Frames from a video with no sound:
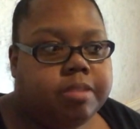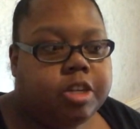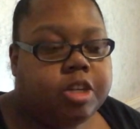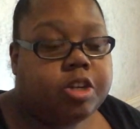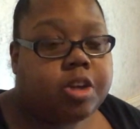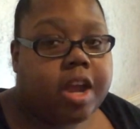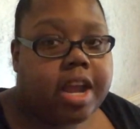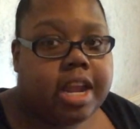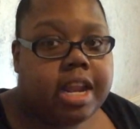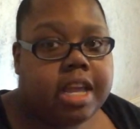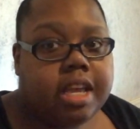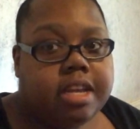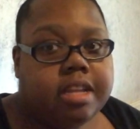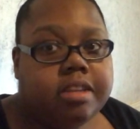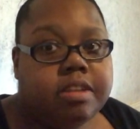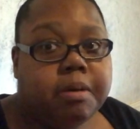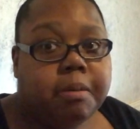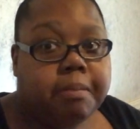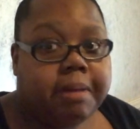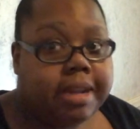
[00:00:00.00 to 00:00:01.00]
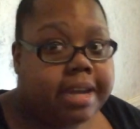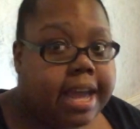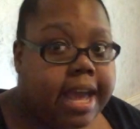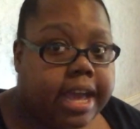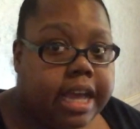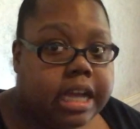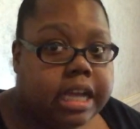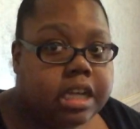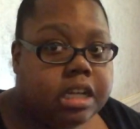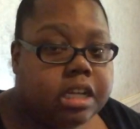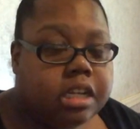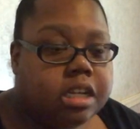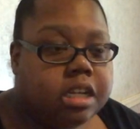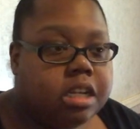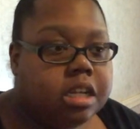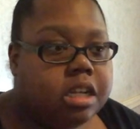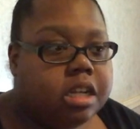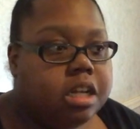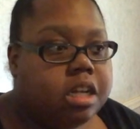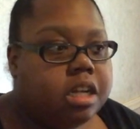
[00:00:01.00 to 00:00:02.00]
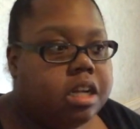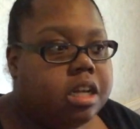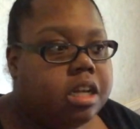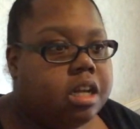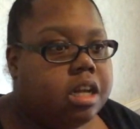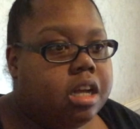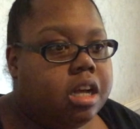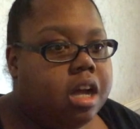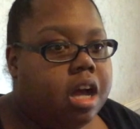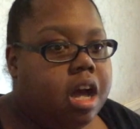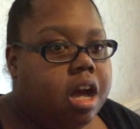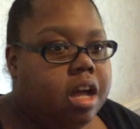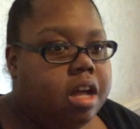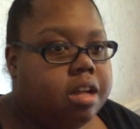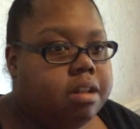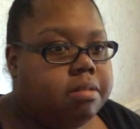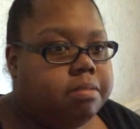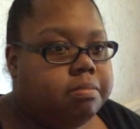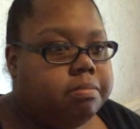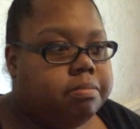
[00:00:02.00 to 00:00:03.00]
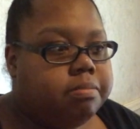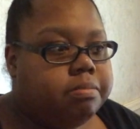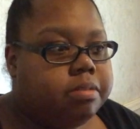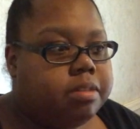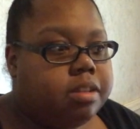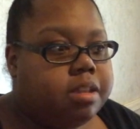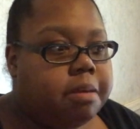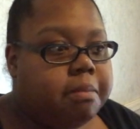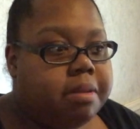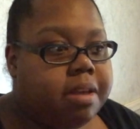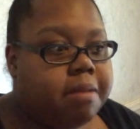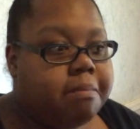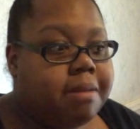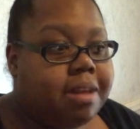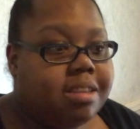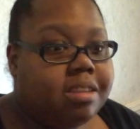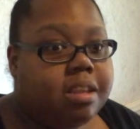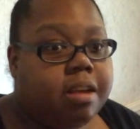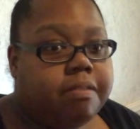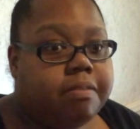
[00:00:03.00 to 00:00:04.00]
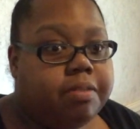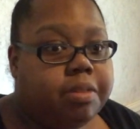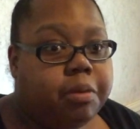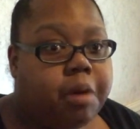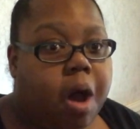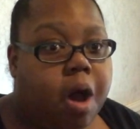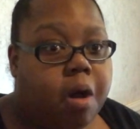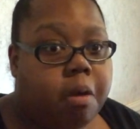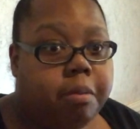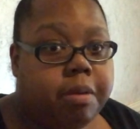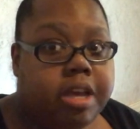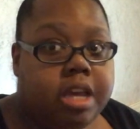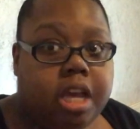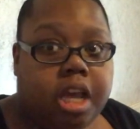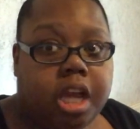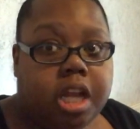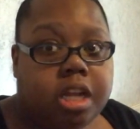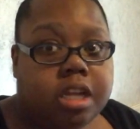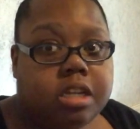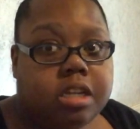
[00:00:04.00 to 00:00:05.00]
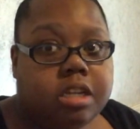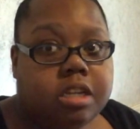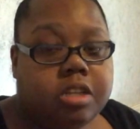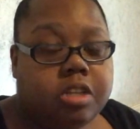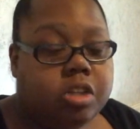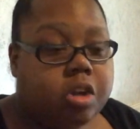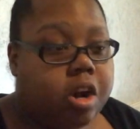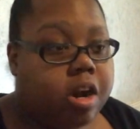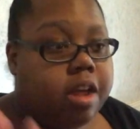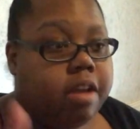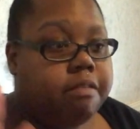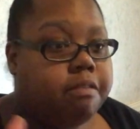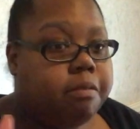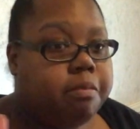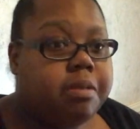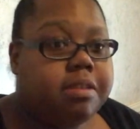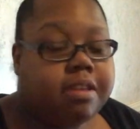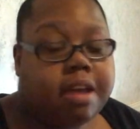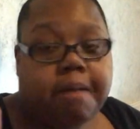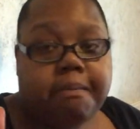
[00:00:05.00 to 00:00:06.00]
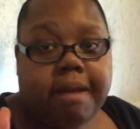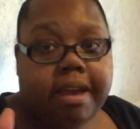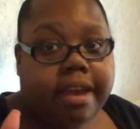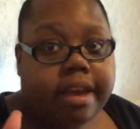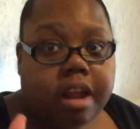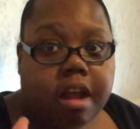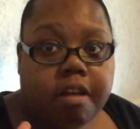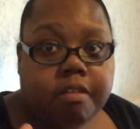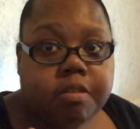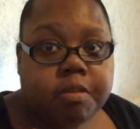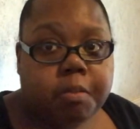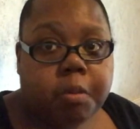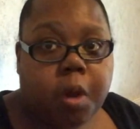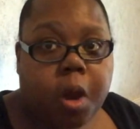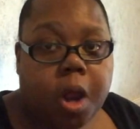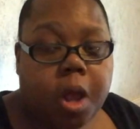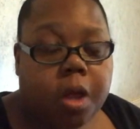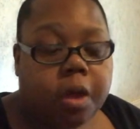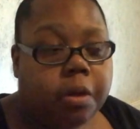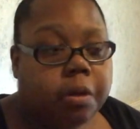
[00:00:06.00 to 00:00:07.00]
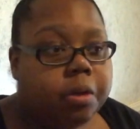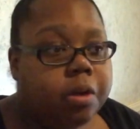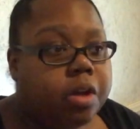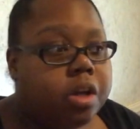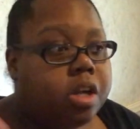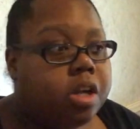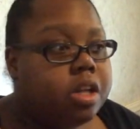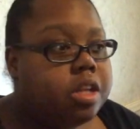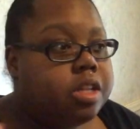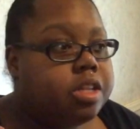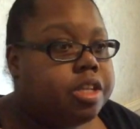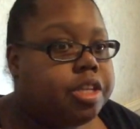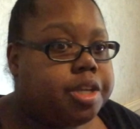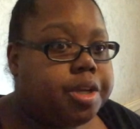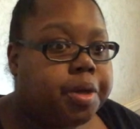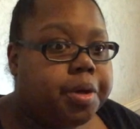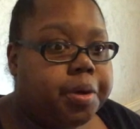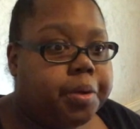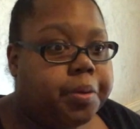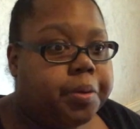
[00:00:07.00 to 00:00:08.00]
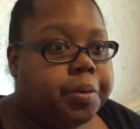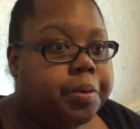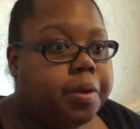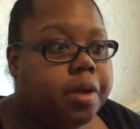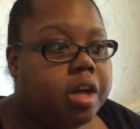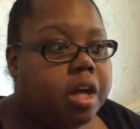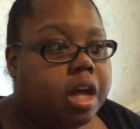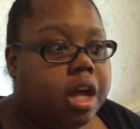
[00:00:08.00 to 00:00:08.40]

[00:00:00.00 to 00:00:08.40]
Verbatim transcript: trading until Monday. So I'm gonna give myself all weekend, starting from the time I get off tomorrow till